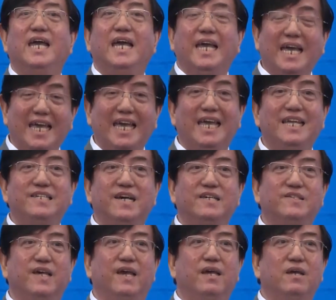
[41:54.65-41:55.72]
he just
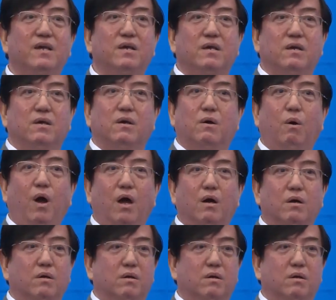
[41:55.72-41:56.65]
said, what?